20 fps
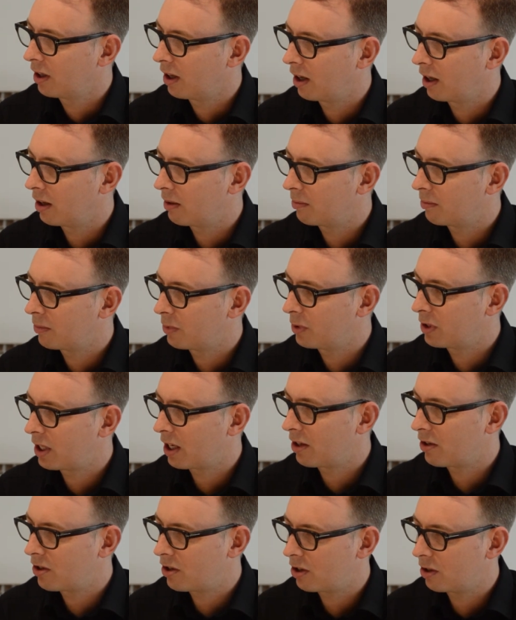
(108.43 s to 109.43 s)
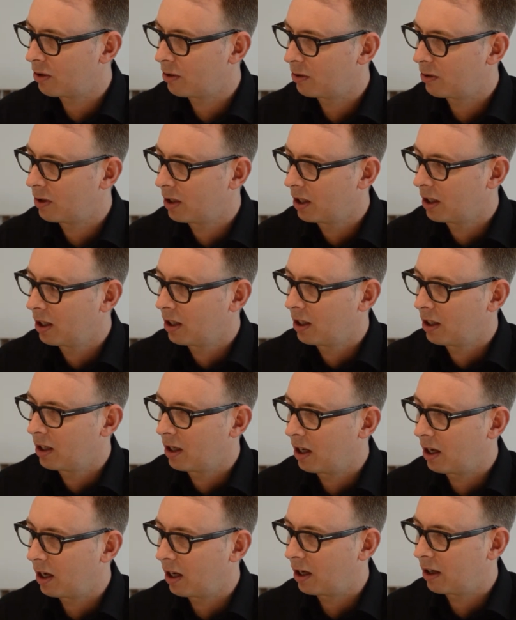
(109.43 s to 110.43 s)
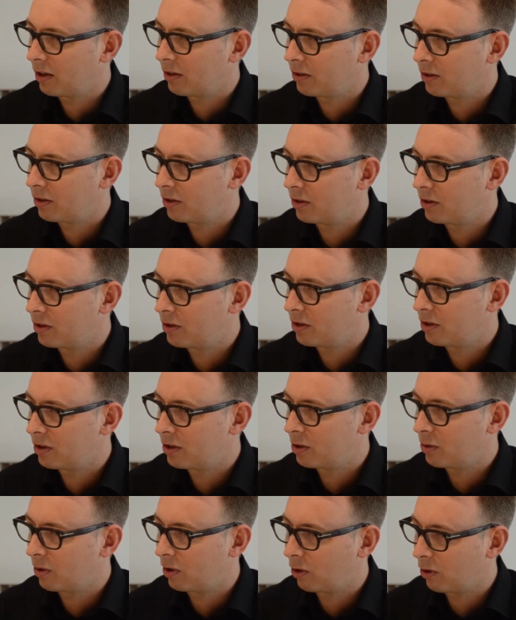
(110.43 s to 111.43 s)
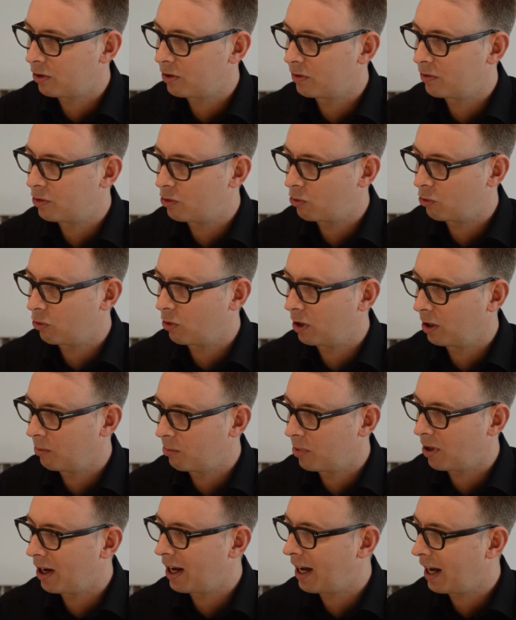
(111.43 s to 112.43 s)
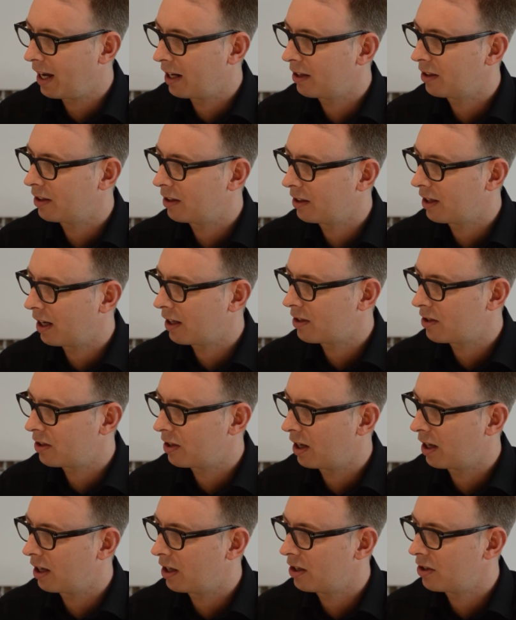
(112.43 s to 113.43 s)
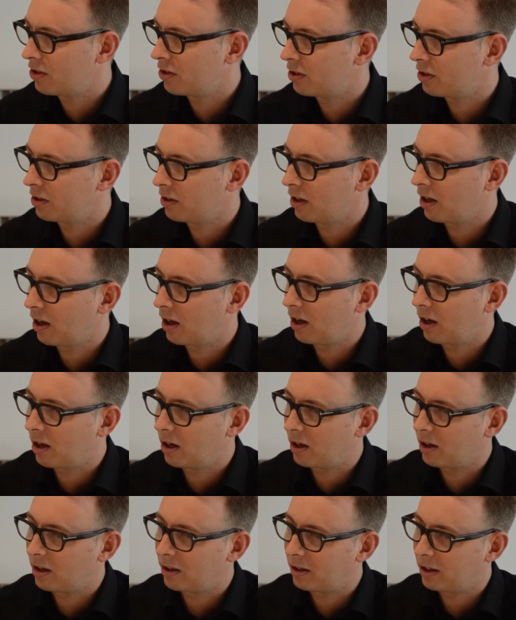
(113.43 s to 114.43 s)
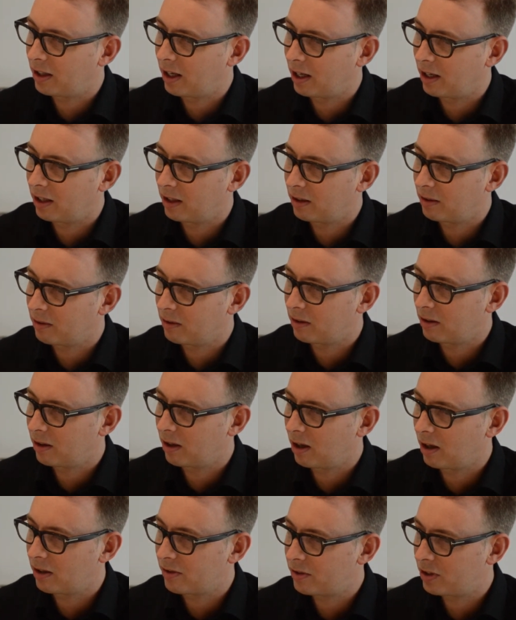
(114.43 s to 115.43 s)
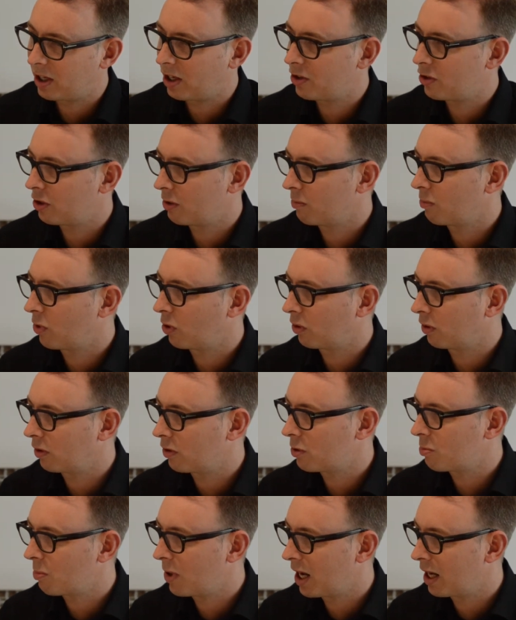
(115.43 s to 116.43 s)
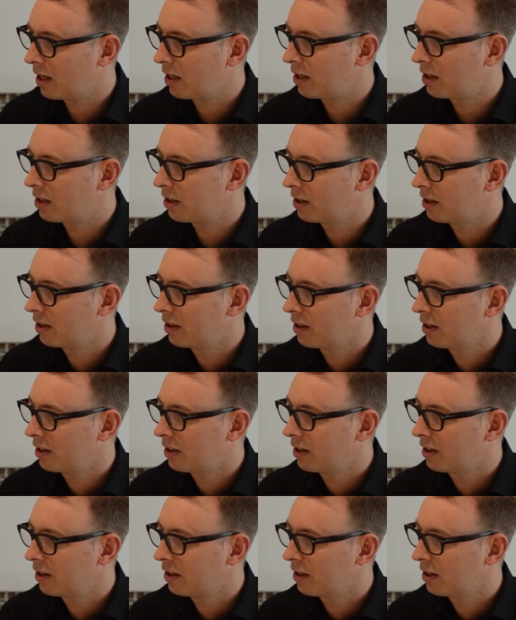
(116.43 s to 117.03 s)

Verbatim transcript: Um, we tend to uh, do a lot of drawing by hand at that stage, uh, getting uh, SketchUp models made.